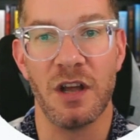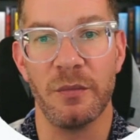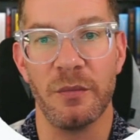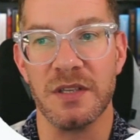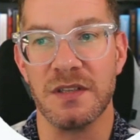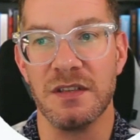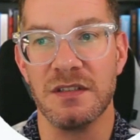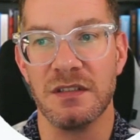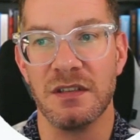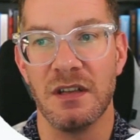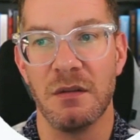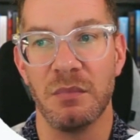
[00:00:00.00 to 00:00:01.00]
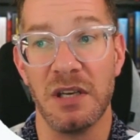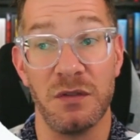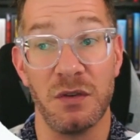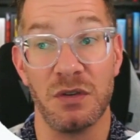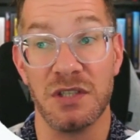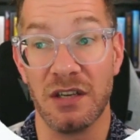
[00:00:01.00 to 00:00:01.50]
business, but if
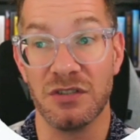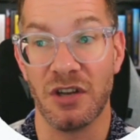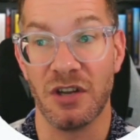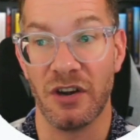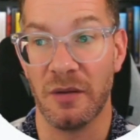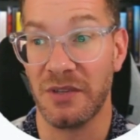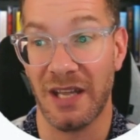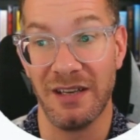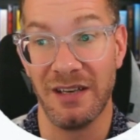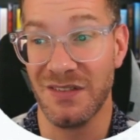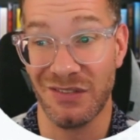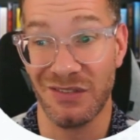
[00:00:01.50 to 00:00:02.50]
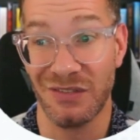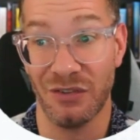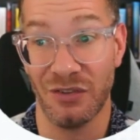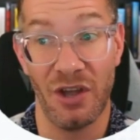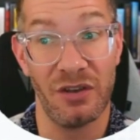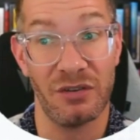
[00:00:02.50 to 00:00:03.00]
you're a tech startup, that is
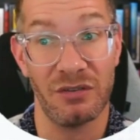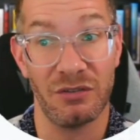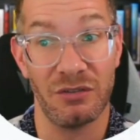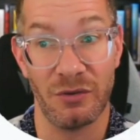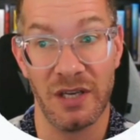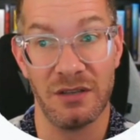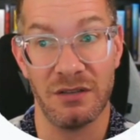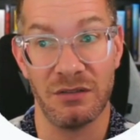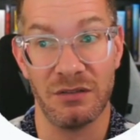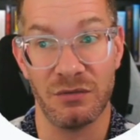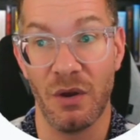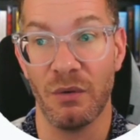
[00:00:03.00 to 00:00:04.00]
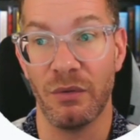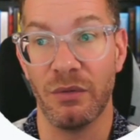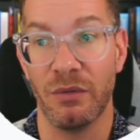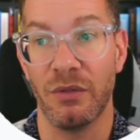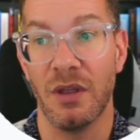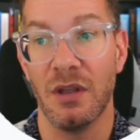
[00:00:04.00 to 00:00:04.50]
not great growth.
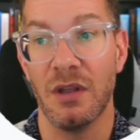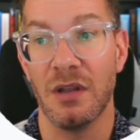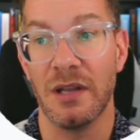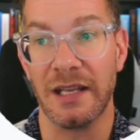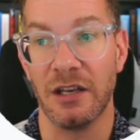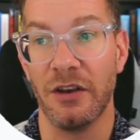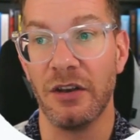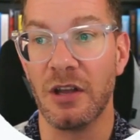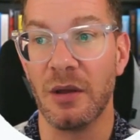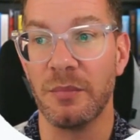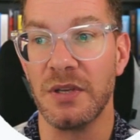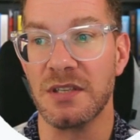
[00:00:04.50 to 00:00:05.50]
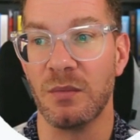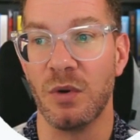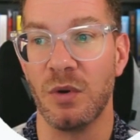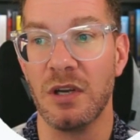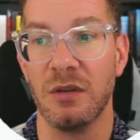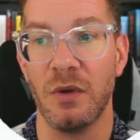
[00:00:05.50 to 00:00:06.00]
Like, a lot of the companies I'm
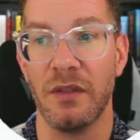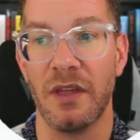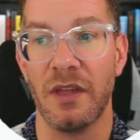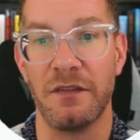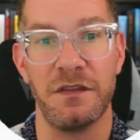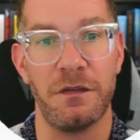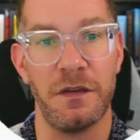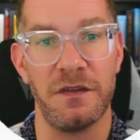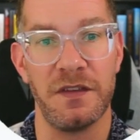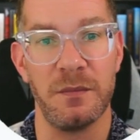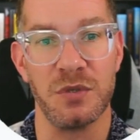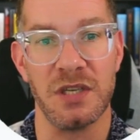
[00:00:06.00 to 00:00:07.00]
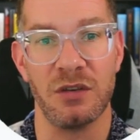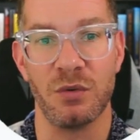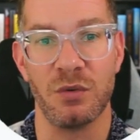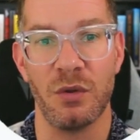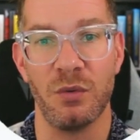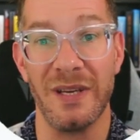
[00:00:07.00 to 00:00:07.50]
working with have 15%
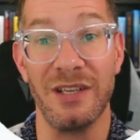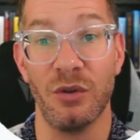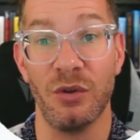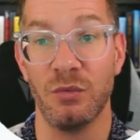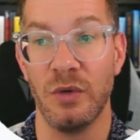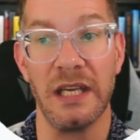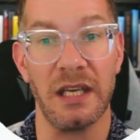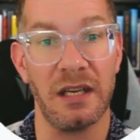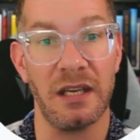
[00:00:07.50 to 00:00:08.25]
growth week on week.